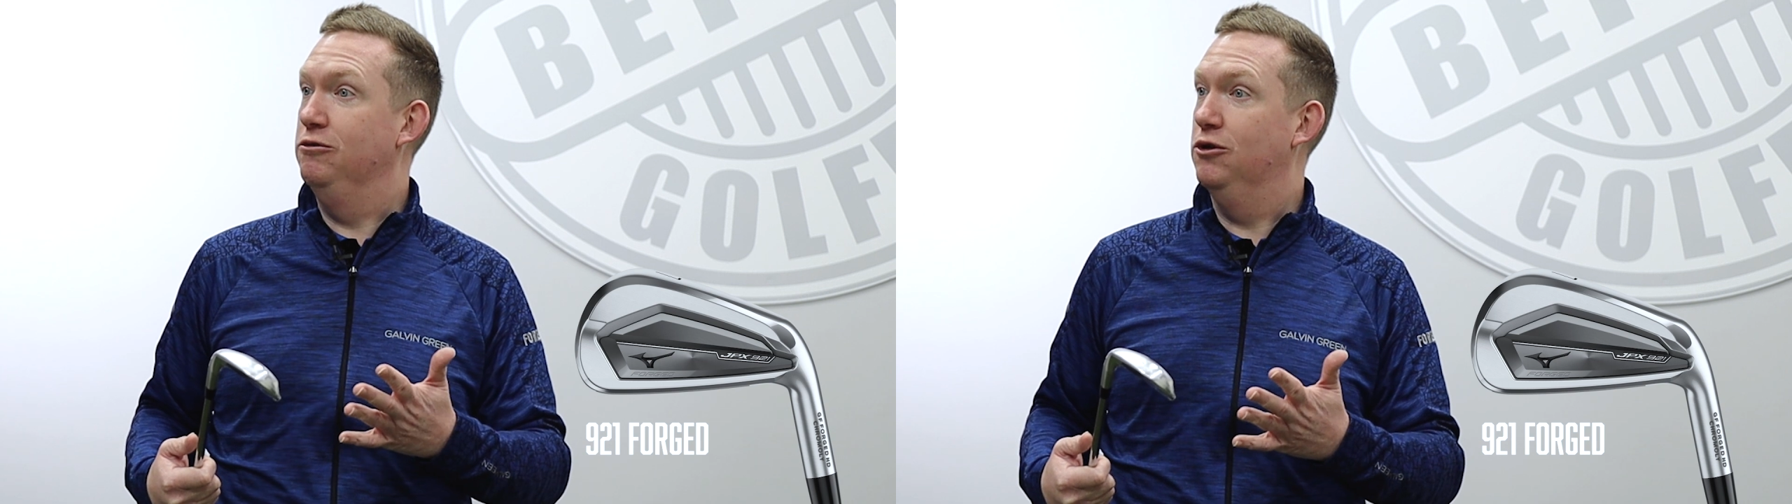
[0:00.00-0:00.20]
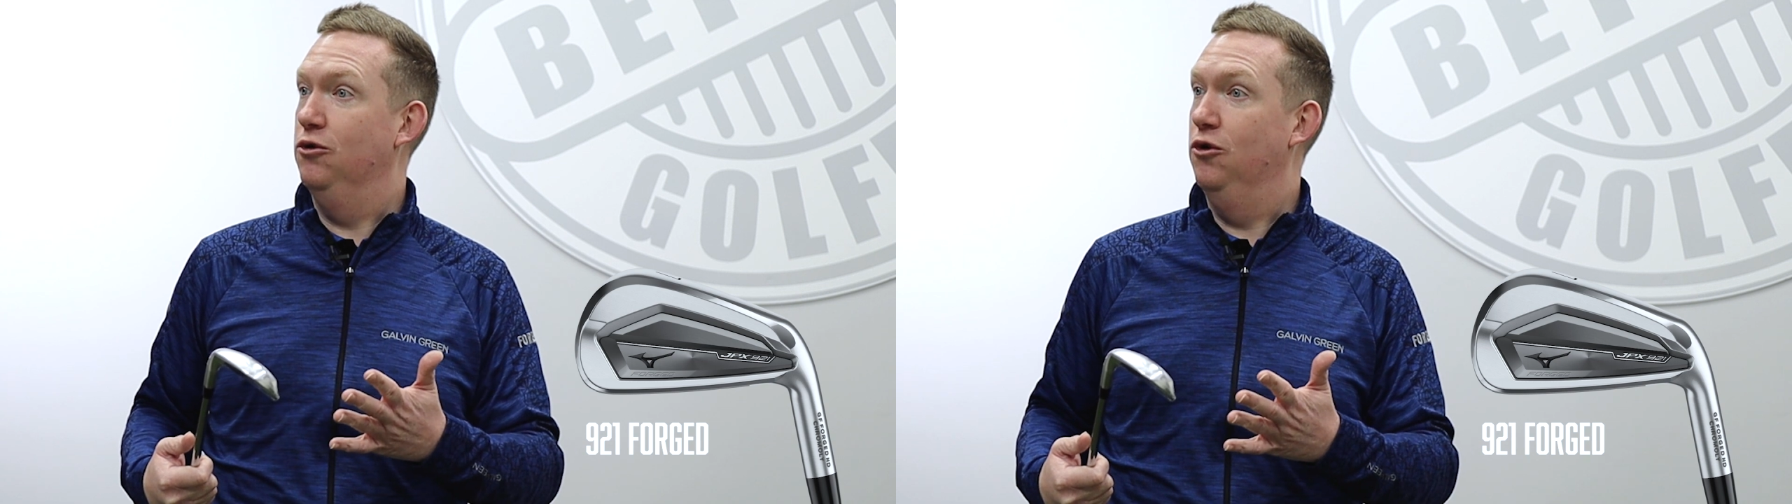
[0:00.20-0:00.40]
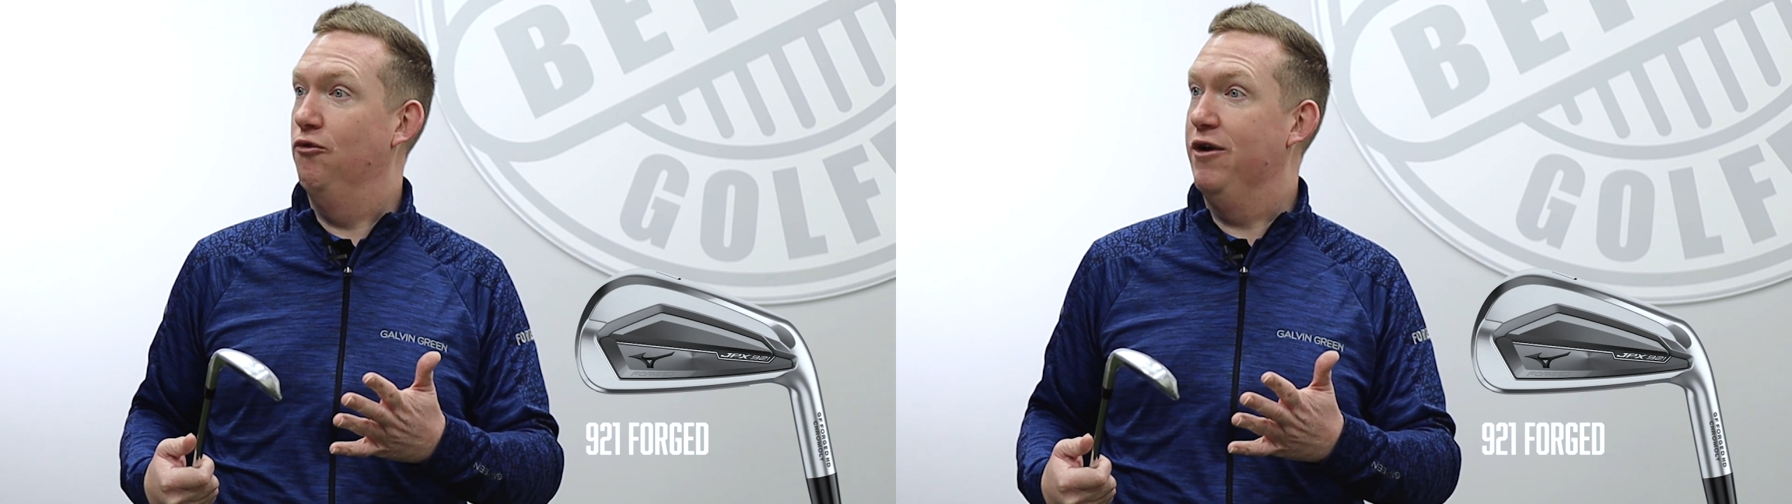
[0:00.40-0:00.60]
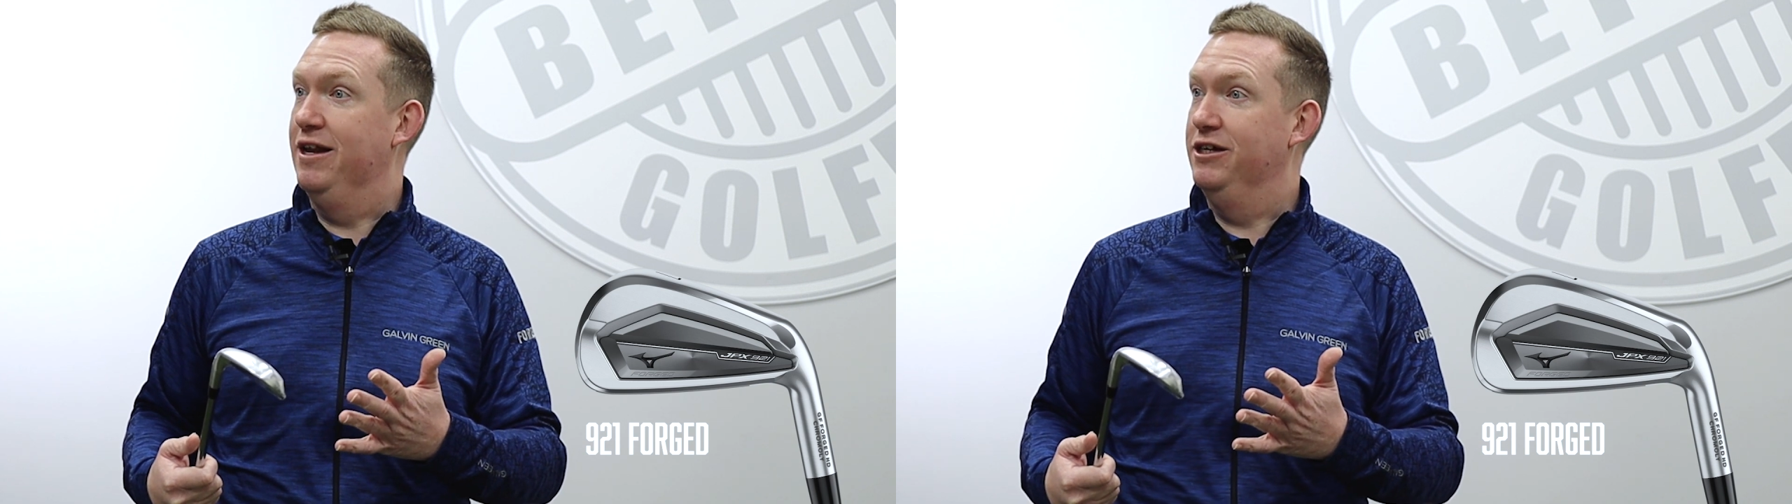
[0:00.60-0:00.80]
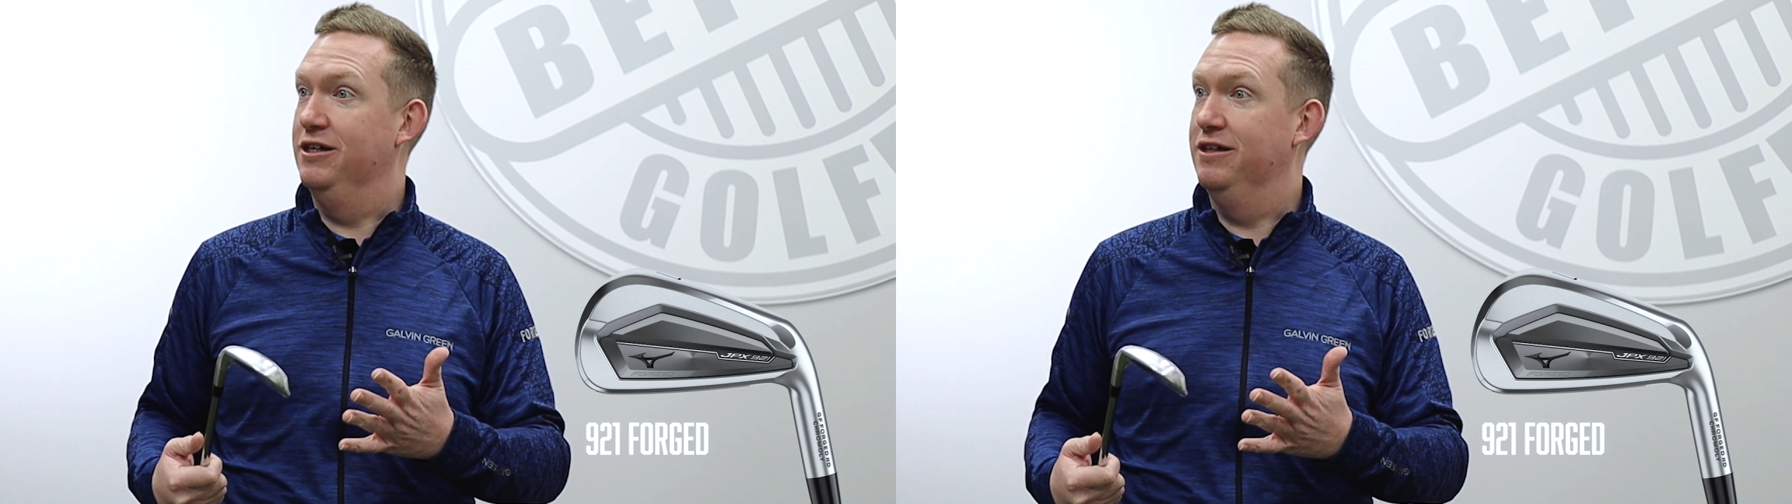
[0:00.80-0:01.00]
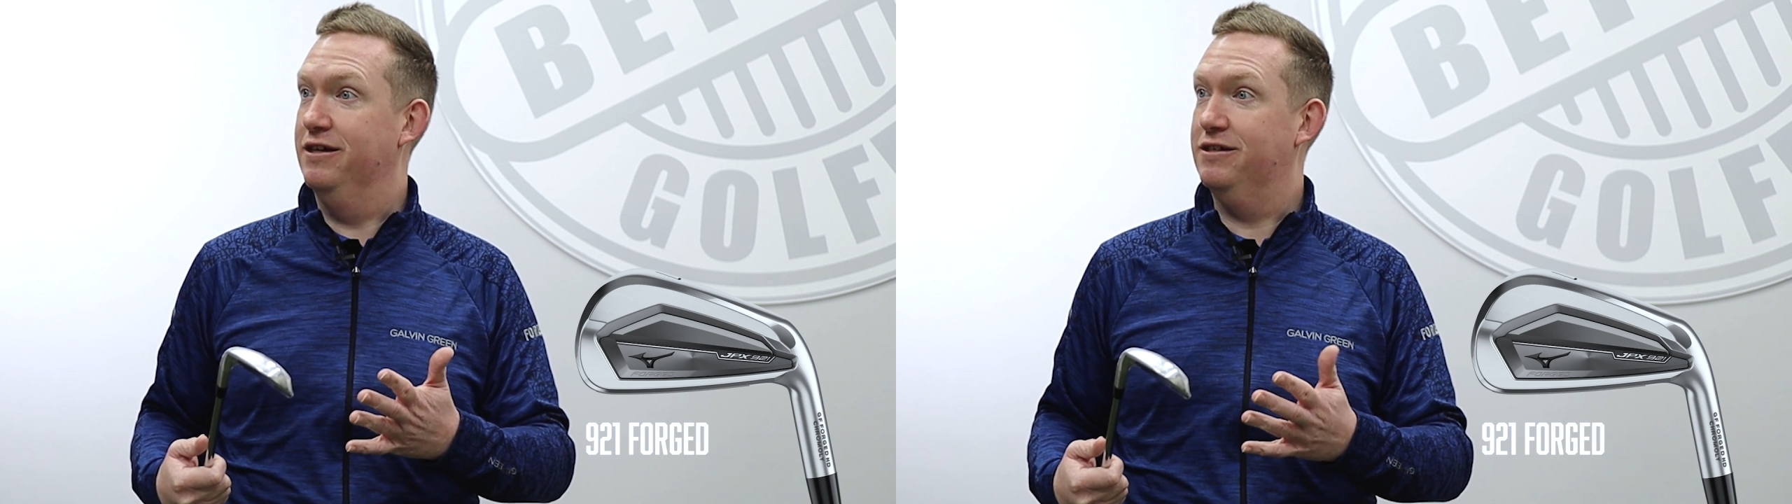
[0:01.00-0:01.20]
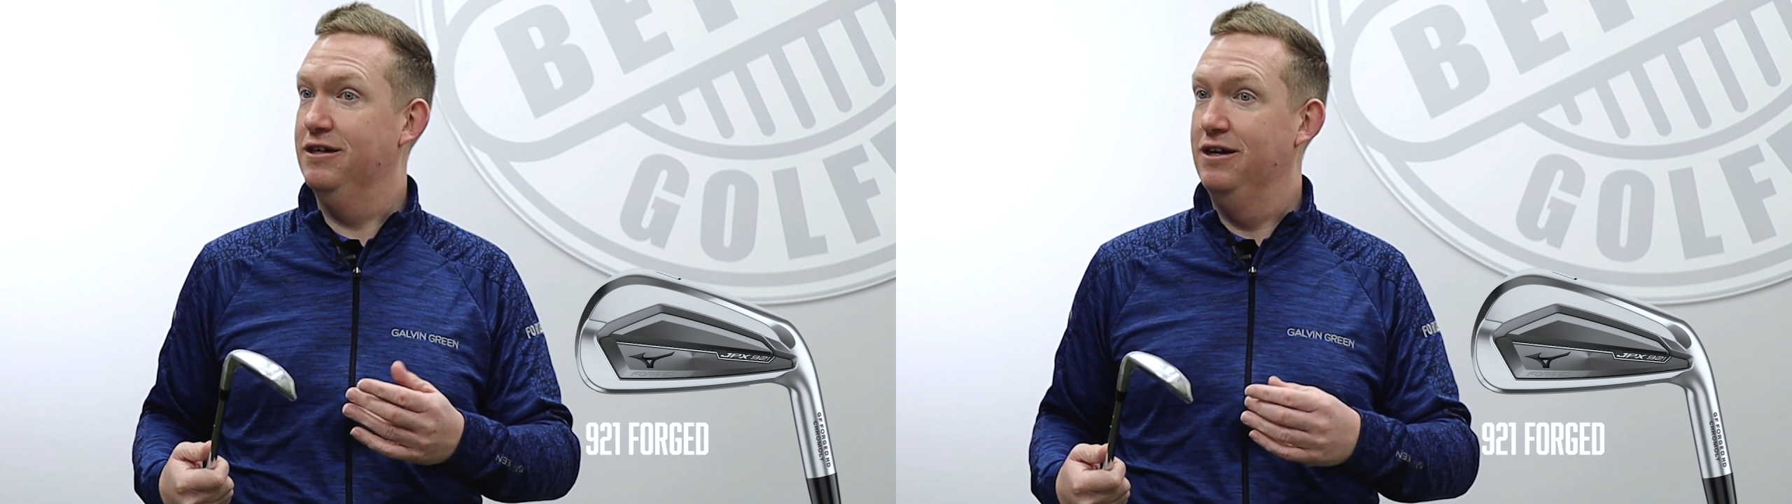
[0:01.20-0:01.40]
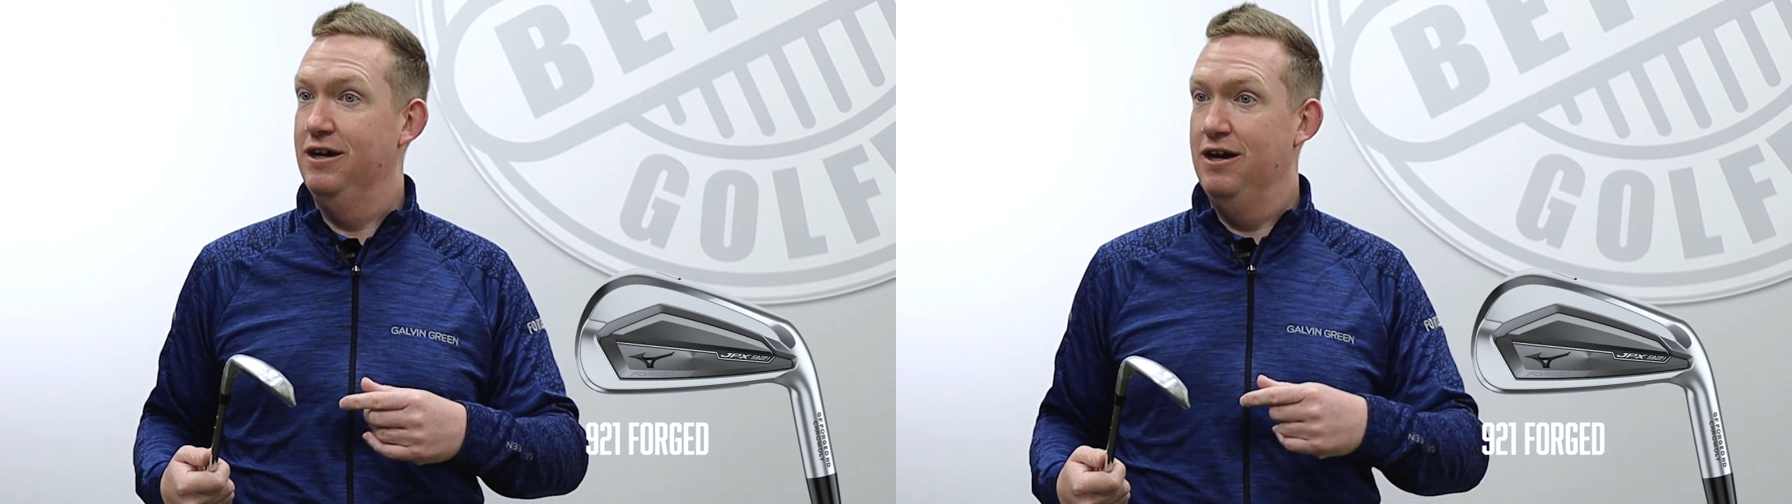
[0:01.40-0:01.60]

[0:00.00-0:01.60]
use the whole range in this.